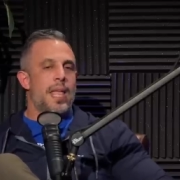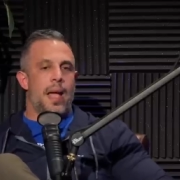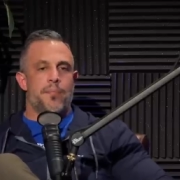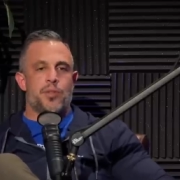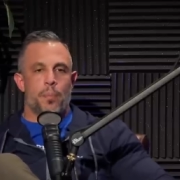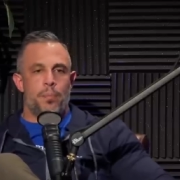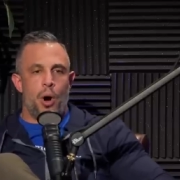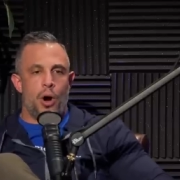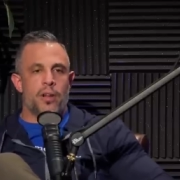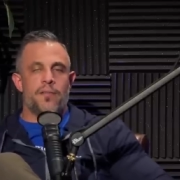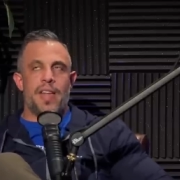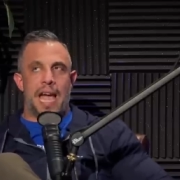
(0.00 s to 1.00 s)
Yeah. So
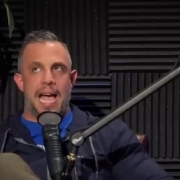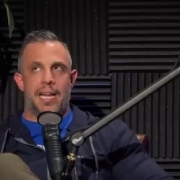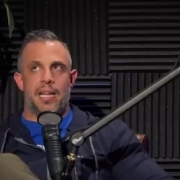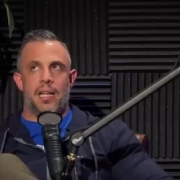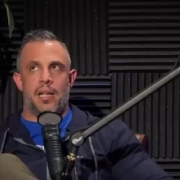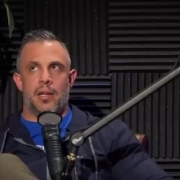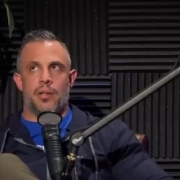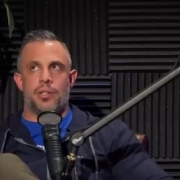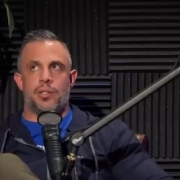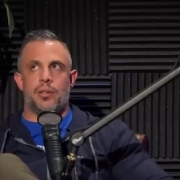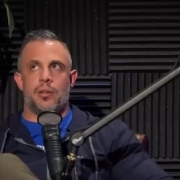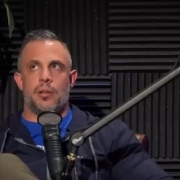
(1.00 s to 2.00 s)
part of that
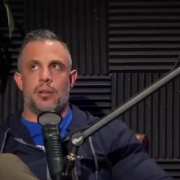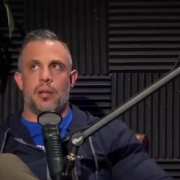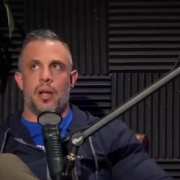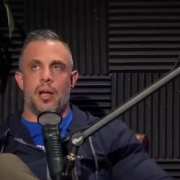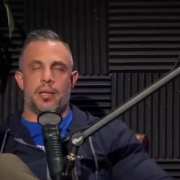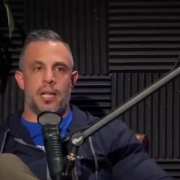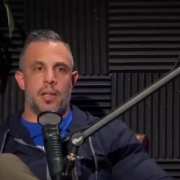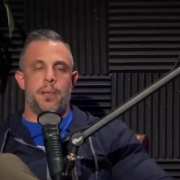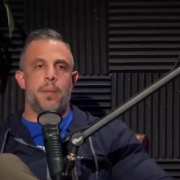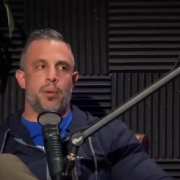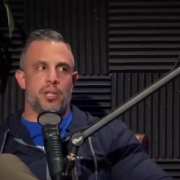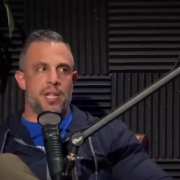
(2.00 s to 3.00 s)
is uh, telling
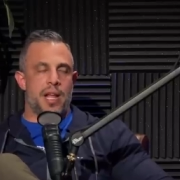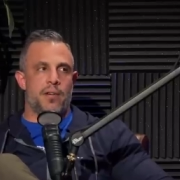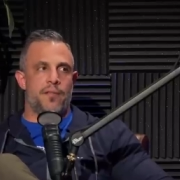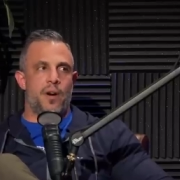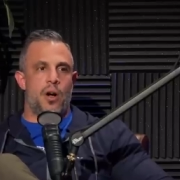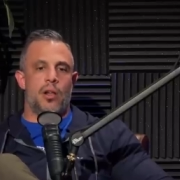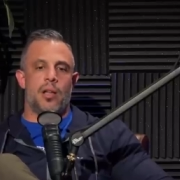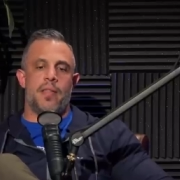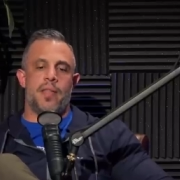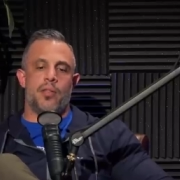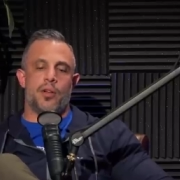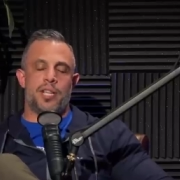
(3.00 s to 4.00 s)
people it's not your fault,
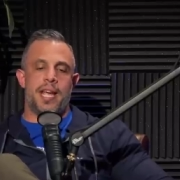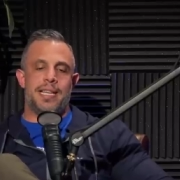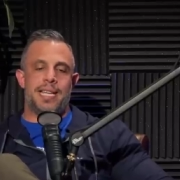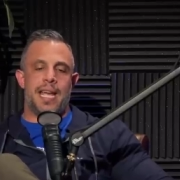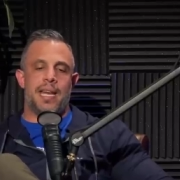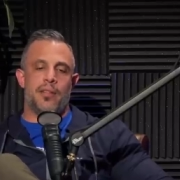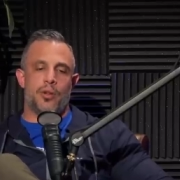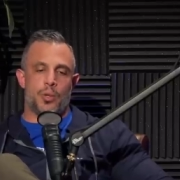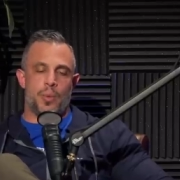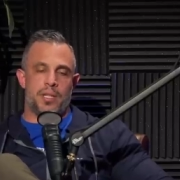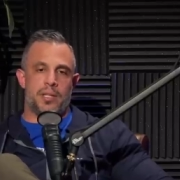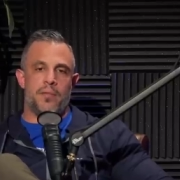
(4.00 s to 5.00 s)
and then they'll take data, they'll
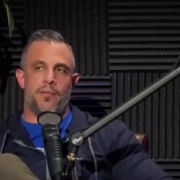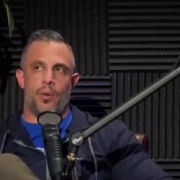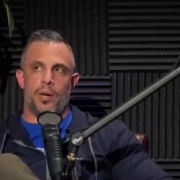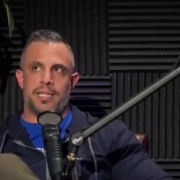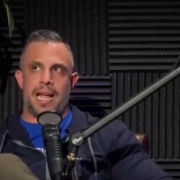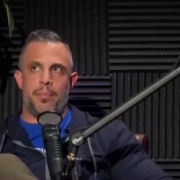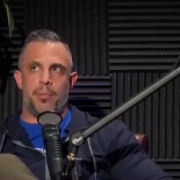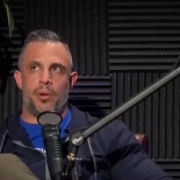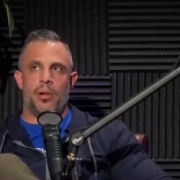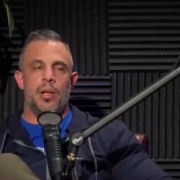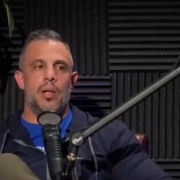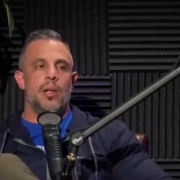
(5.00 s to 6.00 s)
twist it. For
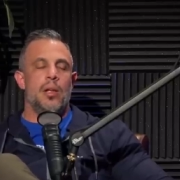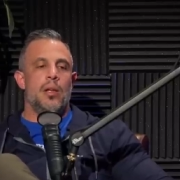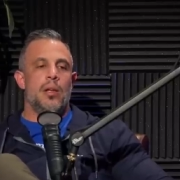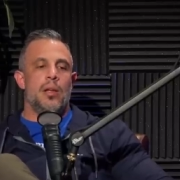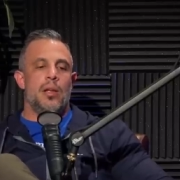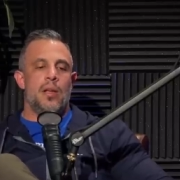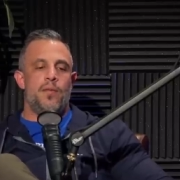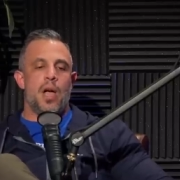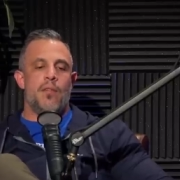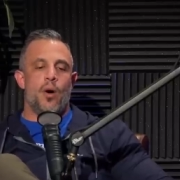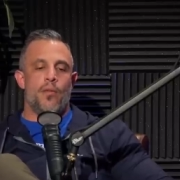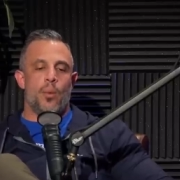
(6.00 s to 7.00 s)
example, if you
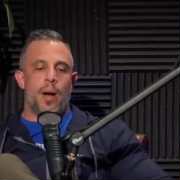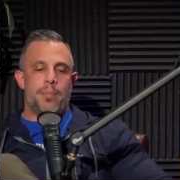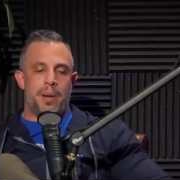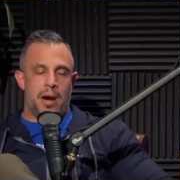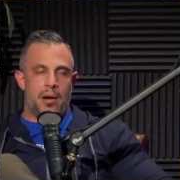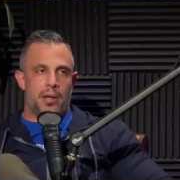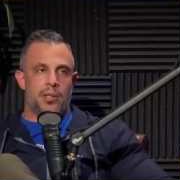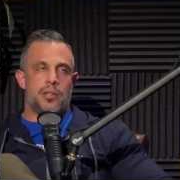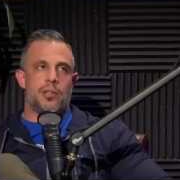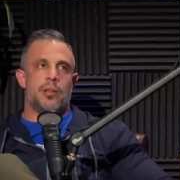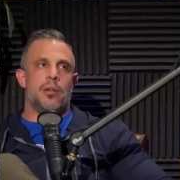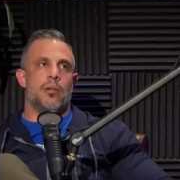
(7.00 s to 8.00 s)
have overweight
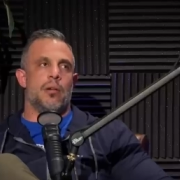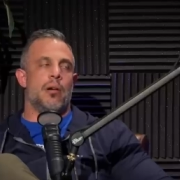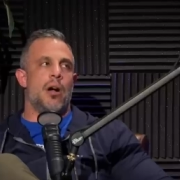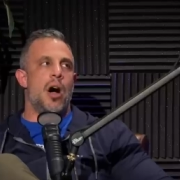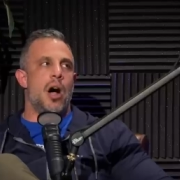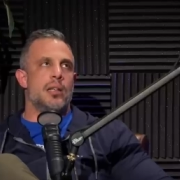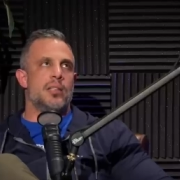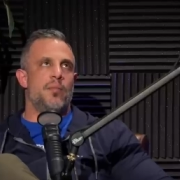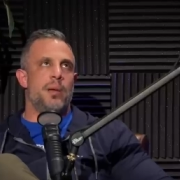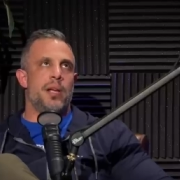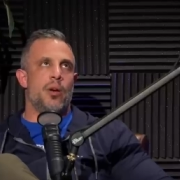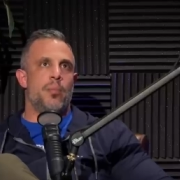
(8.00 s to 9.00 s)
parents, your odds of
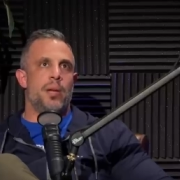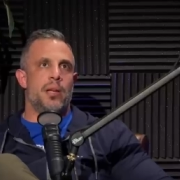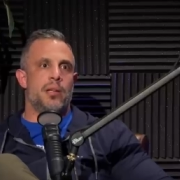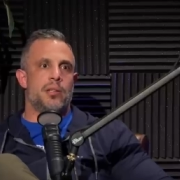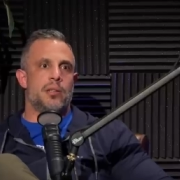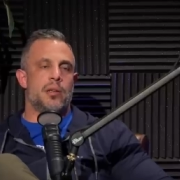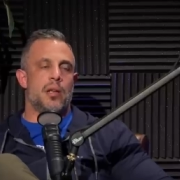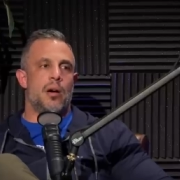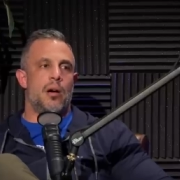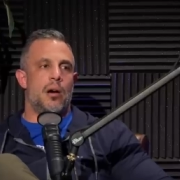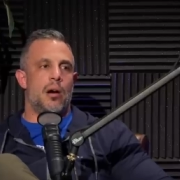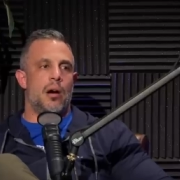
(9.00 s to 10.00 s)
being obese
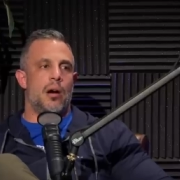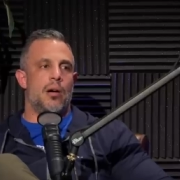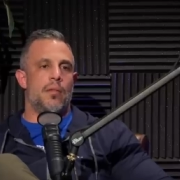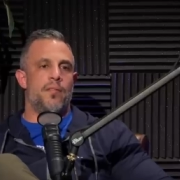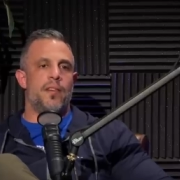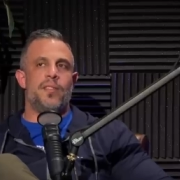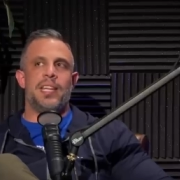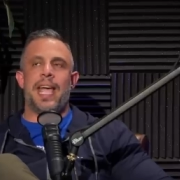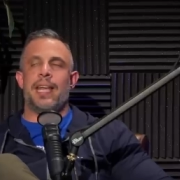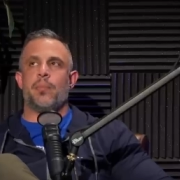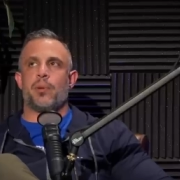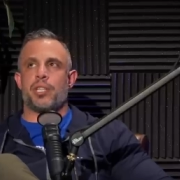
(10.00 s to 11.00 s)
are fifty to
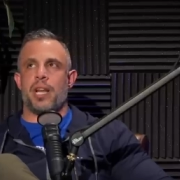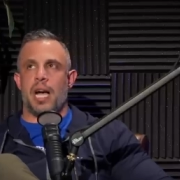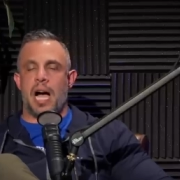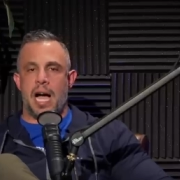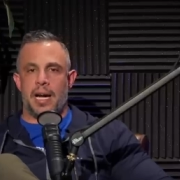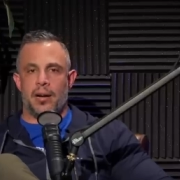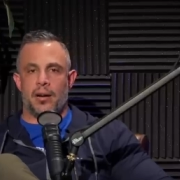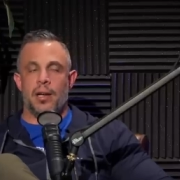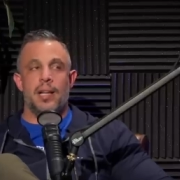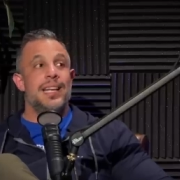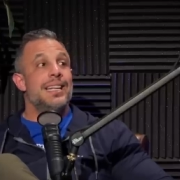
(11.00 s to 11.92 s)
eighty percent higher.